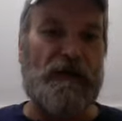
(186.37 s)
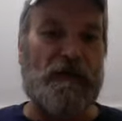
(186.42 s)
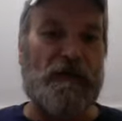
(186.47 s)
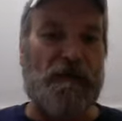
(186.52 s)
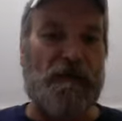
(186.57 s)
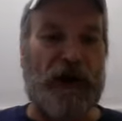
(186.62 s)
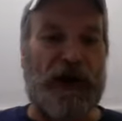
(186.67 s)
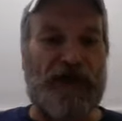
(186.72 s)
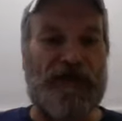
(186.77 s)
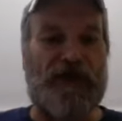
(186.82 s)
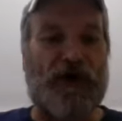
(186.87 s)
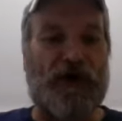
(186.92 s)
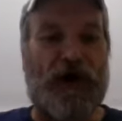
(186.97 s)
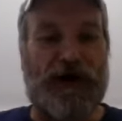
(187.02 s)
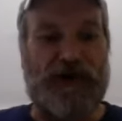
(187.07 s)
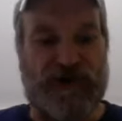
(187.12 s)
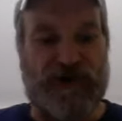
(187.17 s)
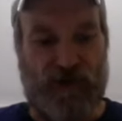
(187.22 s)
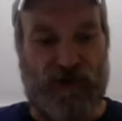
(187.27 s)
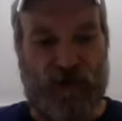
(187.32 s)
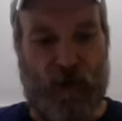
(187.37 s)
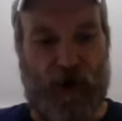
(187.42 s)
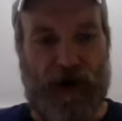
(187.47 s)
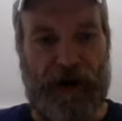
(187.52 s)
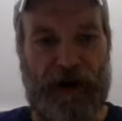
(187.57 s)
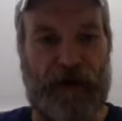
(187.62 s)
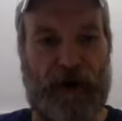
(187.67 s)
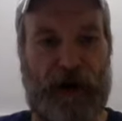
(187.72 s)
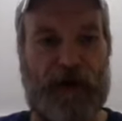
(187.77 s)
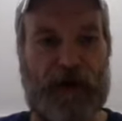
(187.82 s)
my thoughts of why
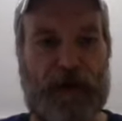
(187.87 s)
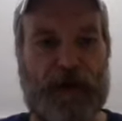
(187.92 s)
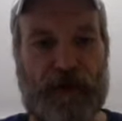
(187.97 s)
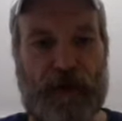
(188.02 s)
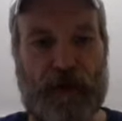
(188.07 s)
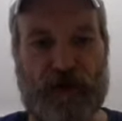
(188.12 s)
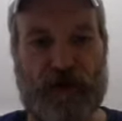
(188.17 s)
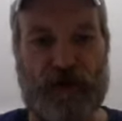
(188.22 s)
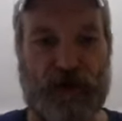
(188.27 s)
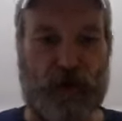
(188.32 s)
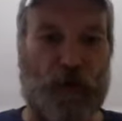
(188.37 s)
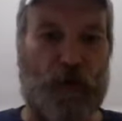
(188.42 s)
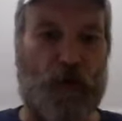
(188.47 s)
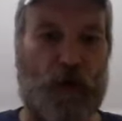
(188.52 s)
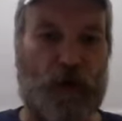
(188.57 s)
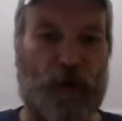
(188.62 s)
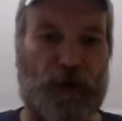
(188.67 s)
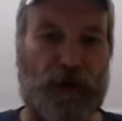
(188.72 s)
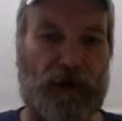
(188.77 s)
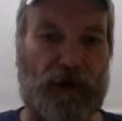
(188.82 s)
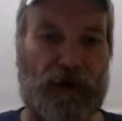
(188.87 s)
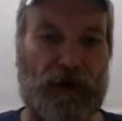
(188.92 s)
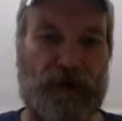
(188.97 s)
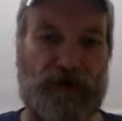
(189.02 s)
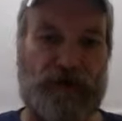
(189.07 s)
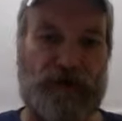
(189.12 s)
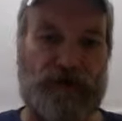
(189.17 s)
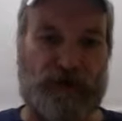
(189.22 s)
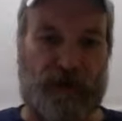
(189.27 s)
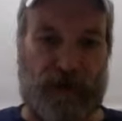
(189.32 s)
not approach the corporate
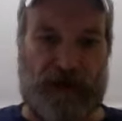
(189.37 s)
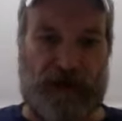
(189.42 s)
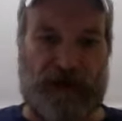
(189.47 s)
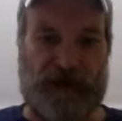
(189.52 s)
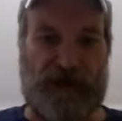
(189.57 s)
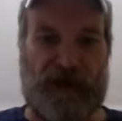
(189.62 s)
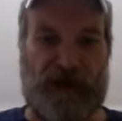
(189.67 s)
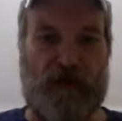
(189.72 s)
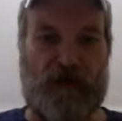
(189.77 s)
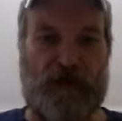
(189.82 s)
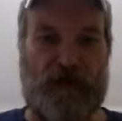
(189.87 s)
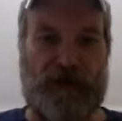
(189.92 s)
companies myself.